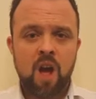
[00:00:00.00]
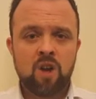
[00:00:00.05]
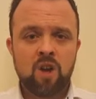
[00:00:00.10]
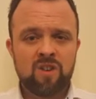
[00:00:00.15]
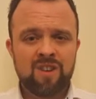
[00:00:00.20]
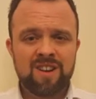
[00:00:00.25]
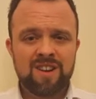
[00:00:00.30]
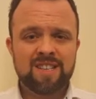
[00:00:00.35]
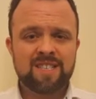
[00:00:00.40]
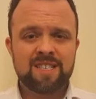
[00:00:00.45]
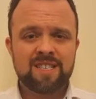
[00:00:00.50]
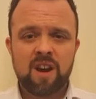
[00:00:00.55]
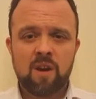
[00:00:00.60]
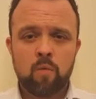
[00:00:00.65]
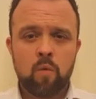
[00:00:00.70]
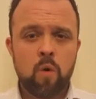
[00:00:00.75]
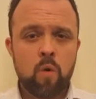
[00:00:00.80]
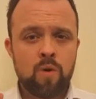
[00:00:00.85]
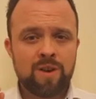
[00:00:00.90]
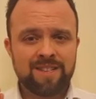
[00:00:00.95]
A good
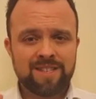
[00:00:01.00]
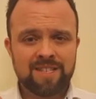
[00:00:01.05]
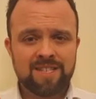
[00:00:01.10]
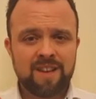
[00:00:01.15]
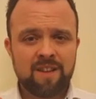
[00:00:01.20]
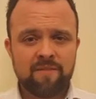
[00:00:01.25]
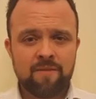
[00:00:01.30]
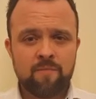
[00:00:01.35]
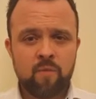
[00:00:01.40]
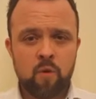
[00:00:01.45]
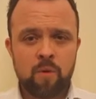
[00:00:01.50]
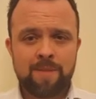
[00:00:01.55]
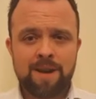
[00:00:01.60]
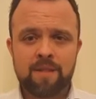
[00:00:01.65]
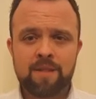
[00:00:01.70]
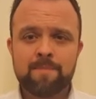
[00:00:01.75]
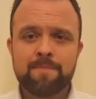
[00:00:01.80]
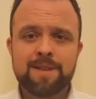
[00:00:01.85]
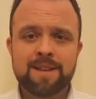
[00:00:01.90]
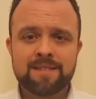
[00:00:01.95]
listener will always discover more
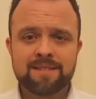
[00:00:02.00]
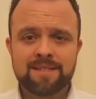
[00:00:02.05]
about the